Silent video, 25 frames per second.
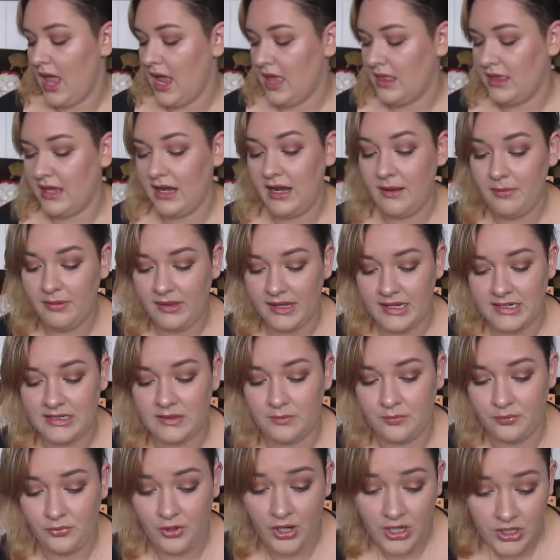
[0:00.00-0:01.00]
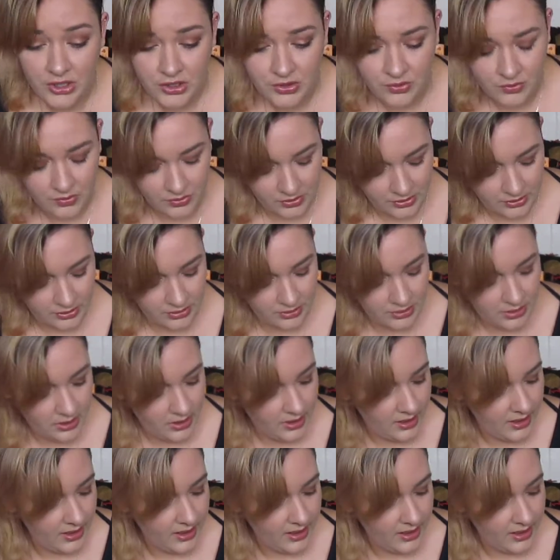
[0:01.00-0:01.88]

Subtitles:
And then I placed a brush order,